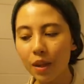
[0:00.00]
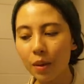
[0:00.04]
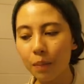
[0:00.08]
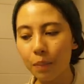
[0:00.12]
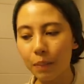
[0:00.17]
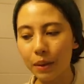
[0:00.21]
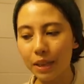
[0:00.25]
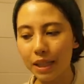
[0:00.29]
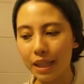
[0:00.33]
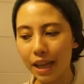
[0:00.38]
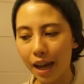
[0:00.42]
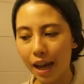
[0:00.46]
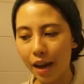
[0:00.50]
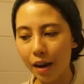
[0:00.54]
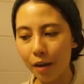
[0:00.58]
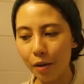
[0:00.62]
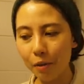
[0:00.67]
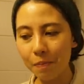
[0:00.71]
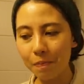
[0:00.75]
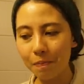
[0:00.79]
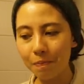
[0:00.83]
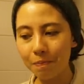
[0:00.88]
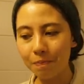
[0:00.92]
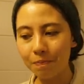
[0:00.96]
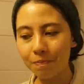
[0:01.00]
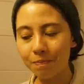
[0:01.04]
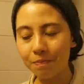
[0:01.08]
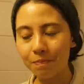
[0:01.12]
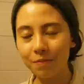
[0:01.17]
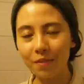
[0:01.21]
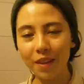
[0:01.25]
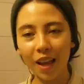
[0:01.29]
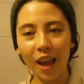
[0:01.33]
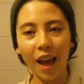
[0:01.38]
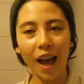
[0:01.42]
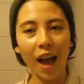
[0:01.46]
But now
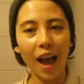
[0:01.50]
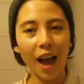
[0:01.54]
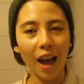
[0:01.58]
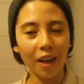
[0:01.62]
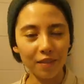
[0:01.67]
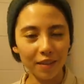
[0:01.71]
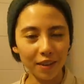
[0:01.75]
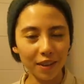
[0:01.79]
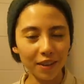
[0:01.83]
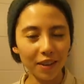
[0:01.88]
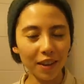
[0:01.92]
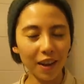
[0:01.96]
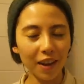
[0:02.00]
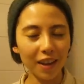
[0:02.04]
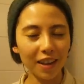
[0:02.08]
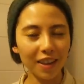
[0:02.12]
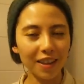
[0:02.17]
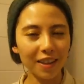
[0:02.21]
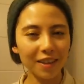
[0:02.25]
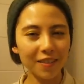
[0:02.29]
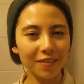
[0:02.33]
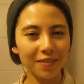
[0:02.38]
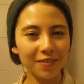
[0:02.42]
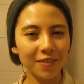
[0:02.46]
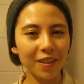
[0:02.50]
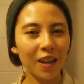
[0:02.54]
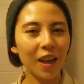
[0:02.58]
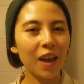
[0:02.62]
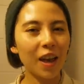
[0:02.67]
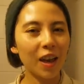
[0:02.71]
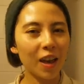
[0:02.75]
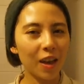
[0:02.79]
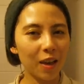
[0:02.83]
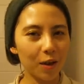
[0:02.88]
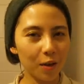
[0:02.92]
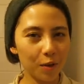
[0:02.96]
I feel like
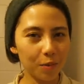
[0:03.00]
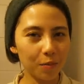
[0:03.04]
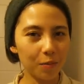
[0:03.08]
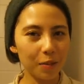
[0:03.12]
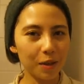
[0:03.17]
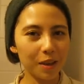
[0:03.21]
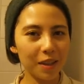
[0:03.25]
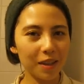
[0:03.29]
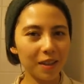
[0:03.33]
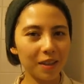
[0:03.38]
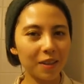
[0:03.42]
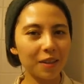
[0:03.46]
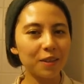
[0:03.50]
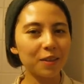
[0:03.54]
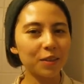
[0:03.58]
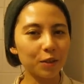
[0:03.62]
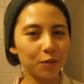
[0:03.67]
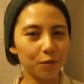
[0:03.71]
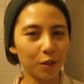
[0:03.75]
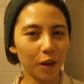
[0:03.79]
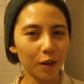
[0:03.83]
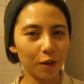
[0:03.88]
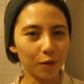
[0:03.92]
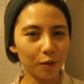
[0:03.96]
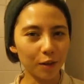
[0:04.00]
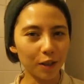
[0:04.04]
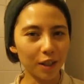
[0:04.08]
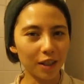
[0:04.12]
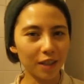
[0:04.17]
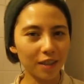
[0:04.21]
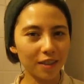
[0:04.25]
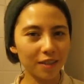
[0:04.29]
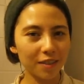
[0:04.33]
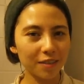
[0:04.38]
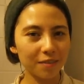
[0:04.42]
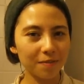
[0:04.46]
it would be the right
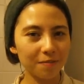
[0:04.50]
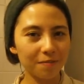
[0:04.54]
read.